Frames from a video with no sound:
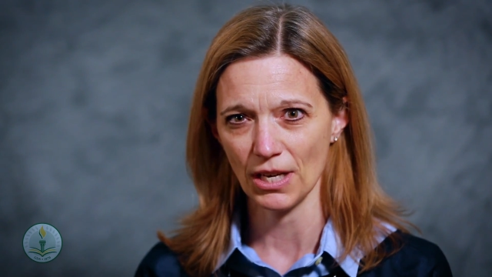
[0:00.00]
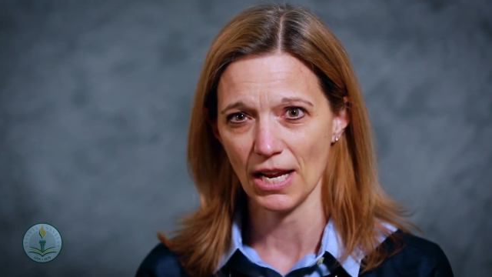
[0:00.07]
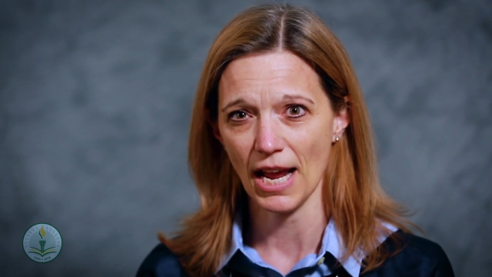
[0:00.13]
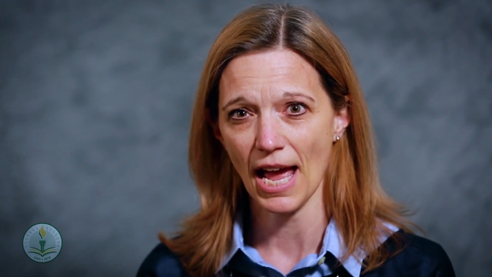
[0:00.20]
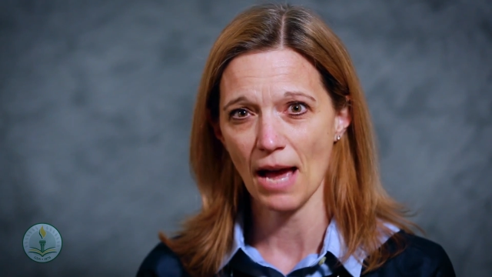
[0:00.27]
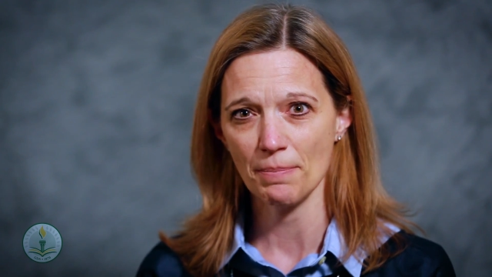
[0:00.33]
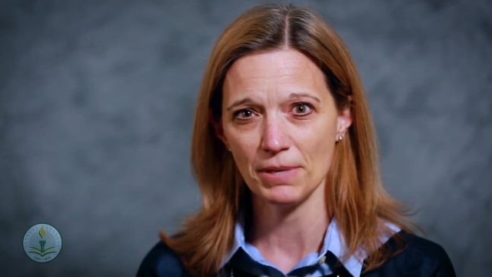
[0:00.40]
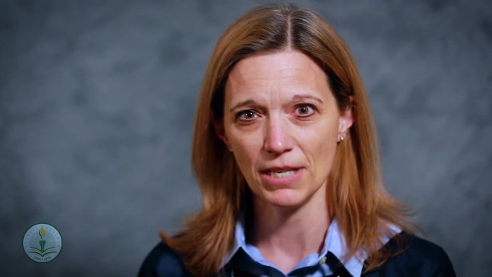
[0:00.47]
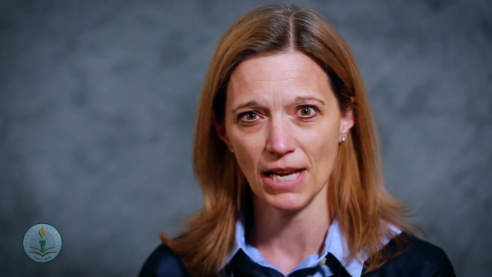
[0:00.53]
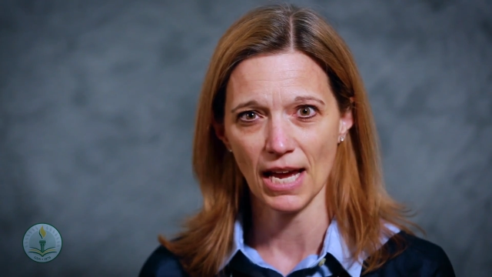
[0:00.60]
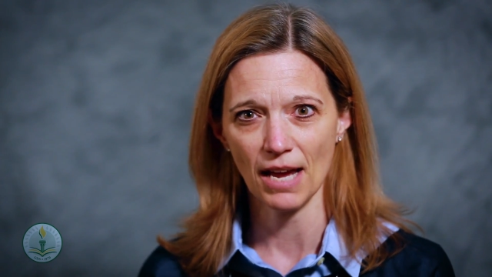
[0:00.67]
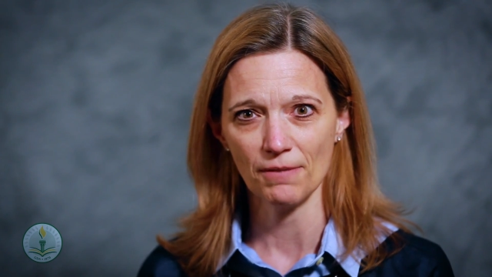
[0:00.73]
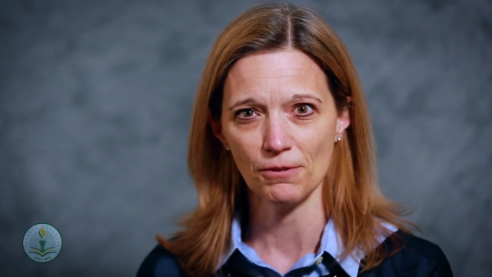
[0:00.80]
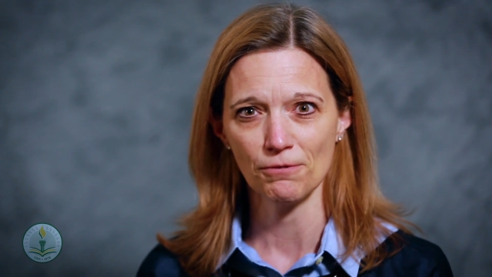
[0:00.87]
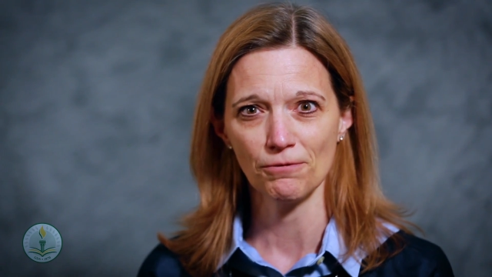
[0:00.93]
I happened to
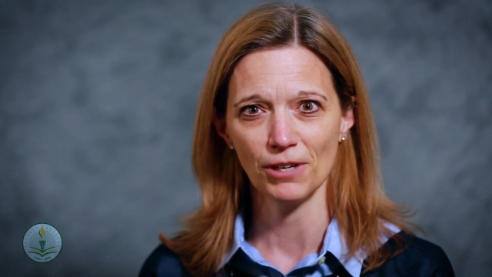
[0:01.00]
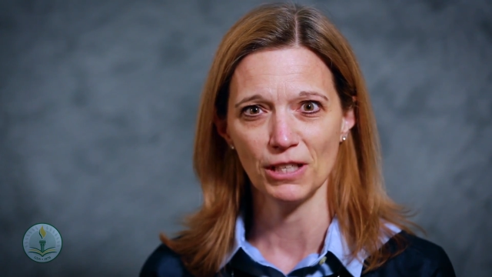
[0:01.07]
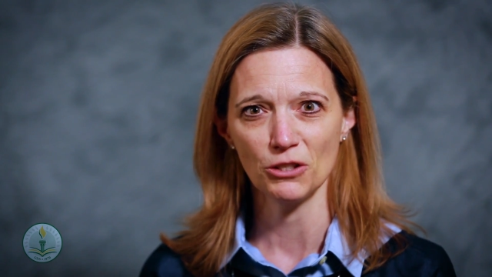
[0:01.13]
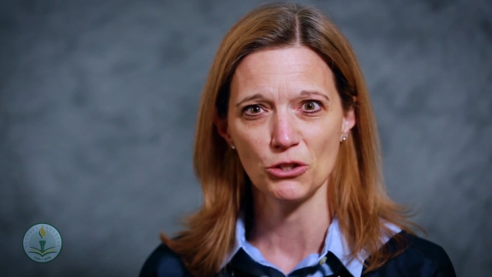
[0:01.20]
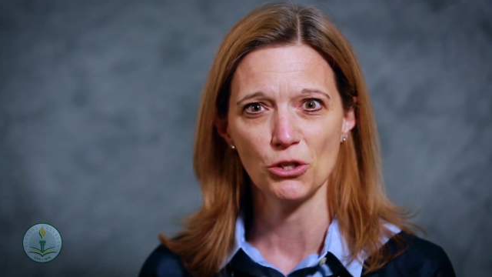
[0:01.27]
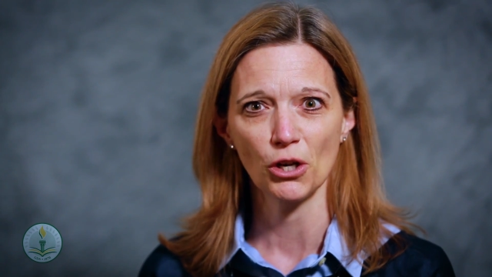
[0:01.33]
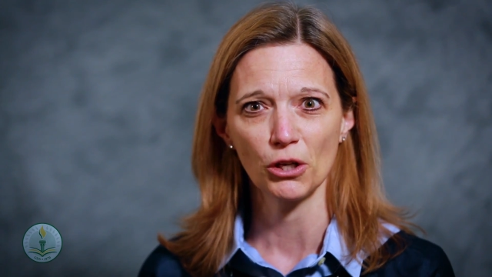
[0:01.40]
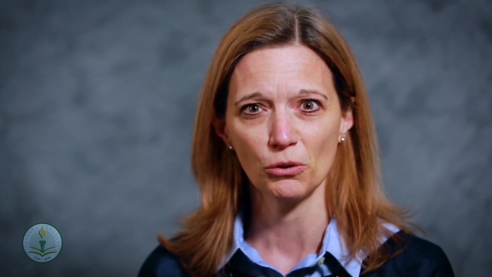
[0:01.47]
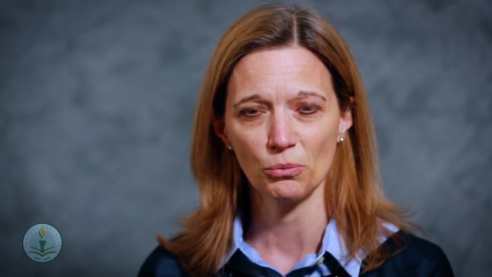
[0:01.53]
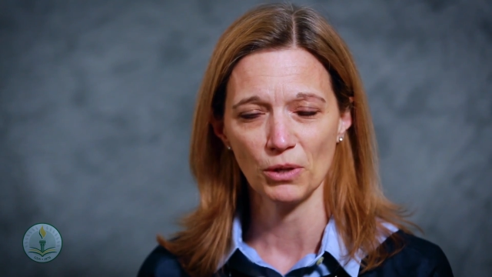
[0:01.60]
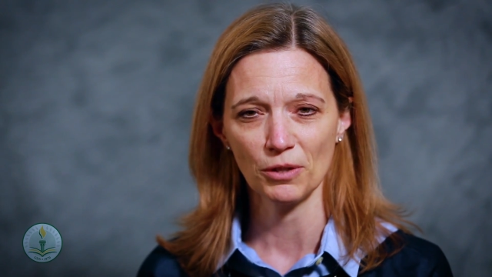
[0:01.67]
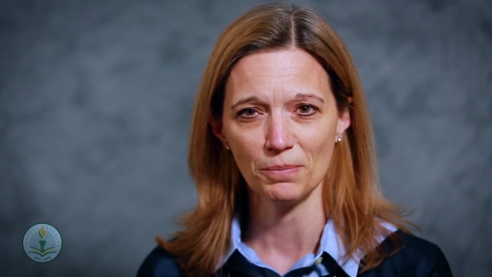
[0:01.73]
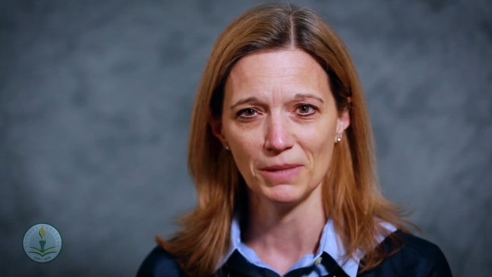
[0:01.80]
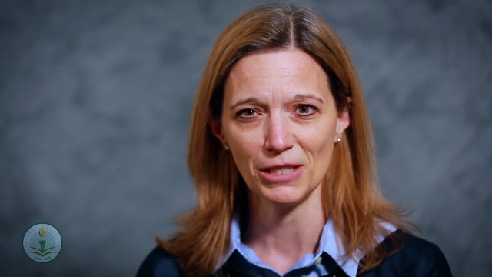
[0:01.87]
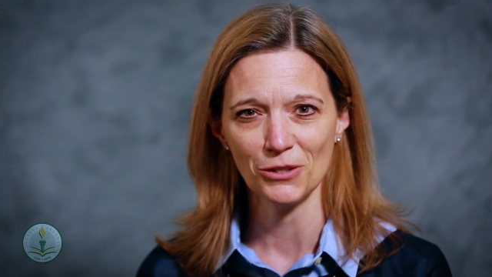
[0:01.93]
have a friend's daughter
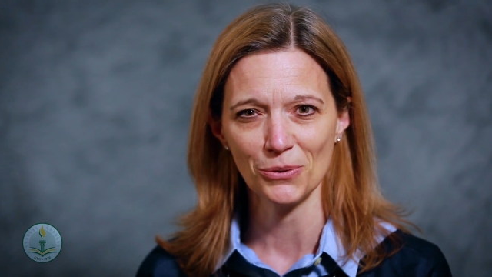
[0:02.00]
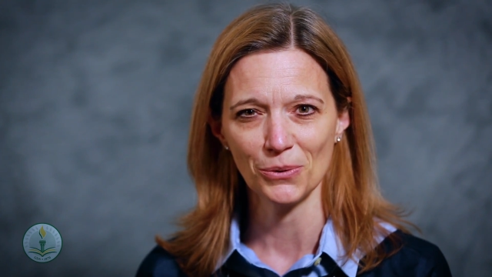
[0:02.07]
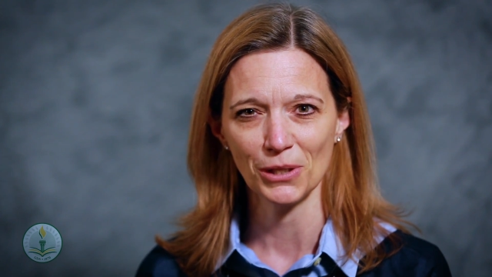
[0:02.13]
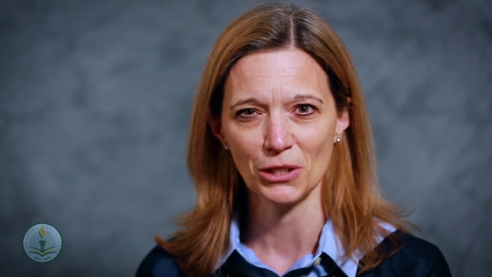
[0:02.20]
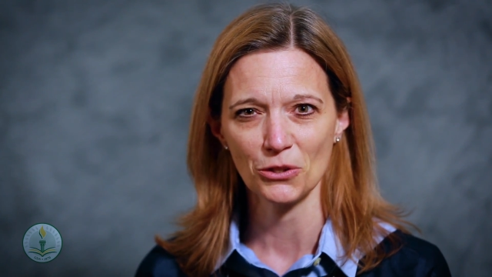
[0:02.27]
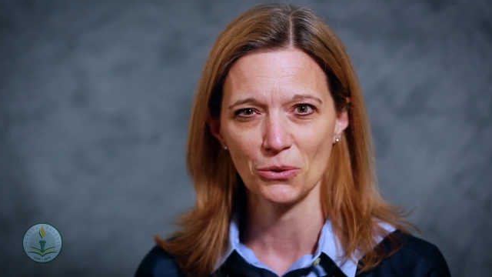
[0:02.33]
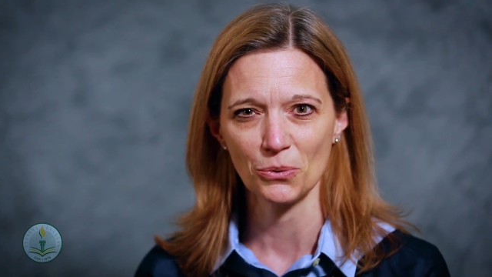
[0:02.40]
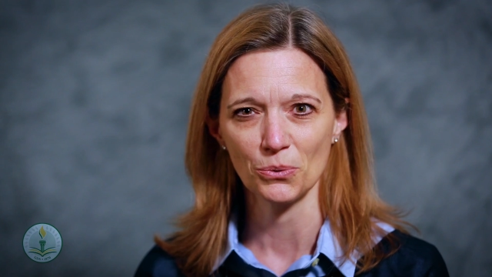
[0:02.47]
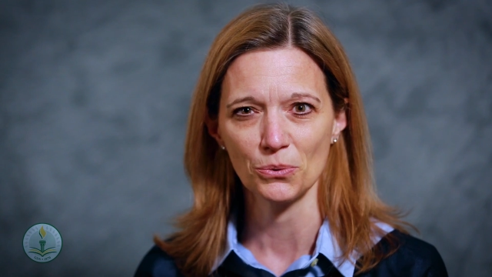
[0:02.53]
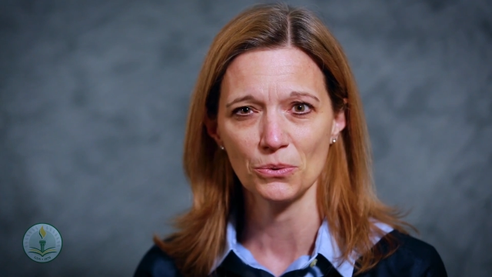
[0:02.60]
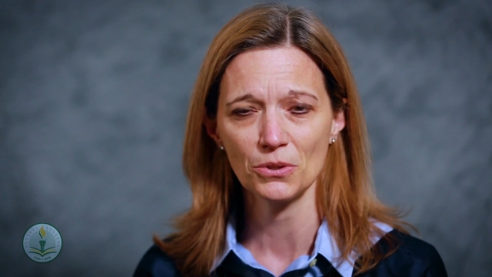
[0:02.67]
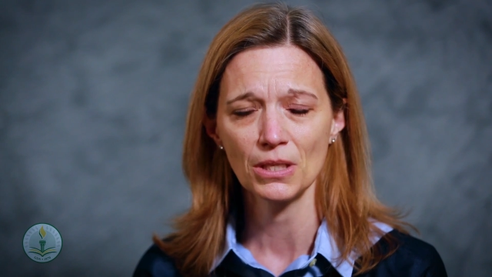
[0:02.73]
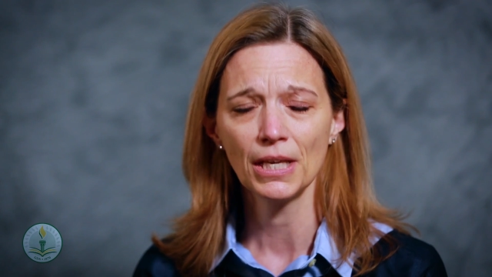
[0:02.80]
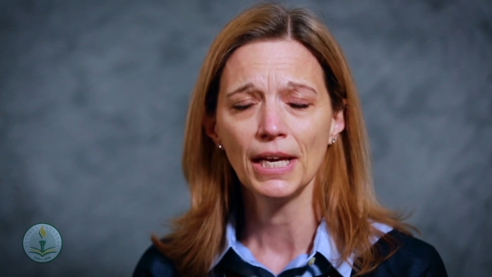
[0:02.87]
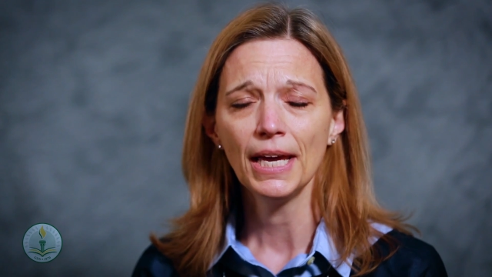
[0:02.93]
with me touring schools,